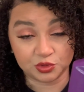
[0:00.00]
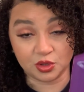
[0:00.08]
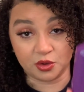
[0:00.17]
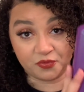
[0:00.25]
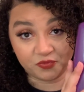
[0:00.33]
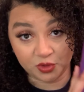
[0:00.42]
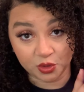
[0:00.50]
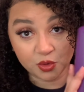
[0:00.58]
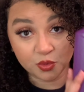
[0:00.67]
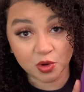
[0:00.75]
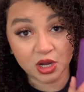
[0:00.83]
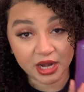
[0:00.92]
So if you
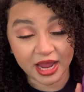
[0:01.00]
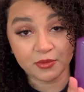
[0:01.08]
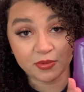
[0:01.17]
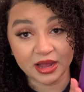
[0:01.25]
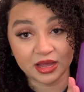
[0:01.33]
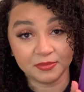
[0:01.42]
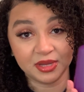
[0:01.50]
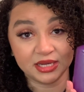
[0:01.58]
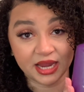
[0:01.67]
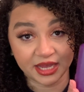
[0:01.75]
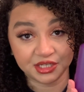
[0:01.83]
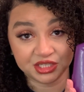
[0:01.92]
want a
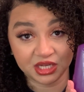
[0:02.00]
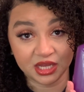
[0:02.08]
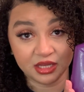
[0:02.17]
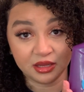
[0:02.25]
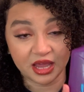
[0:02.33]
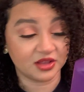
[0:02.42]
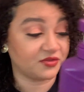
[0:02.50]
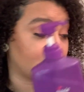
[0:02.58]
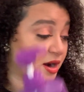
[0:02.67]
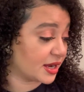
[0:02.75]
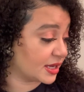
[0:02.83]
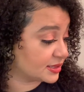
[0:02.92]
recommendation as
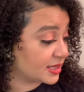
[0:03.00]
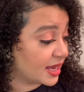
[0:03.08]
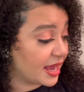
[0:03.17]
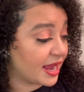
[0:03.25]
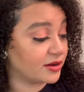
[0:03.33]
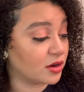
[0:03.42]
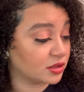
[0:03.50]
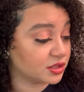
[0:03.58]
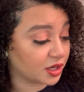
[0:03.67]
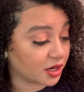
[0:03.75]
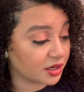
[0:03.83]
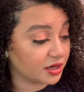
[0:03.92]
far as an
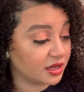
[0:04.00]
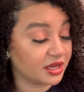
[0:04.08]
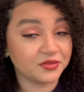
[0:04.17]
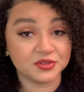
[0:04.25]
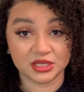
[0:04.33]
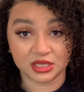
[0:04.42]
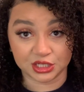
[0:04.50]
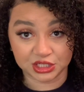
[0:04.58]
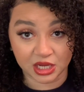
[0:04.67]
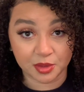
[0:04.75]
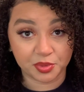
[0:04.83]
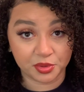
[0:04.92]
alternative to a
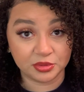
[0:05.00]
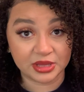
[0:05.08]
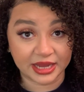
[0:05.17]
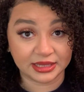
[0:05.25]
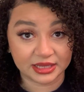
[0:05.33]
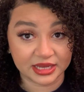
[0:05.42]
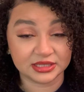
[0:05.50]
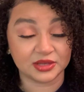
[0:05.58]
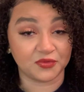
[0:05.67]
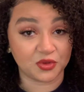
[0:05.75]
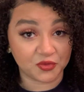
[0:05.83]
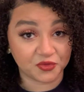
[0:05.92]
shampoo like this,
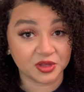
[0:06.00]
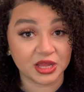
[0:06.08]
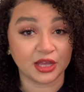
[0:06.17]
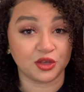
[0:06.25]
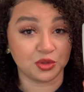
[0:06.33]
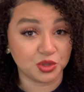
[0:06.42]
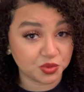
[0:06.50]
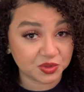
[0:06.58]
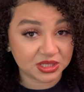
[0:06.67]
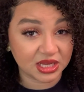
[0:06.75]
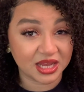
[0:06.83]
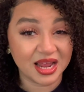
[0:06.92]
if you feel like you
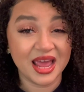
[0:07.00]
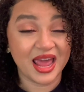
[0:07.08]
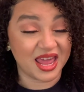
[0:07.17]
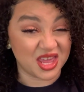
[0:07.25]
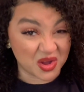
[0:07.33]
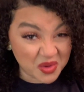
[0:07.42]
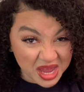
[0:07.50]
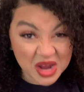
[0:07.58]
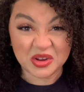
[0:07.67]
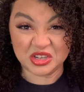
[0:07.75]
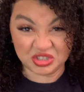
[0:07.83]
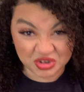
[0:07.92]
used it and your
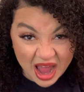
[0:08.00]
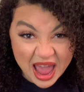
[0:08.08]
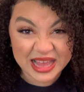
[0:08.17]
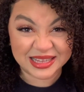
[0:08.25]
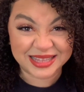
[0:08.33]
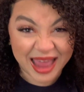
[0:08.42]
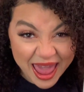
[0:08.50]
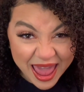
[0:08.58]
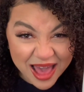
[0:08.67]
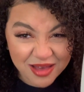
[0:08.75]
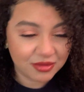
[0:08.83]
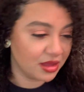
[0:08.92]
hair is dry as
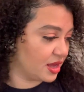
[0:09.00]
hell,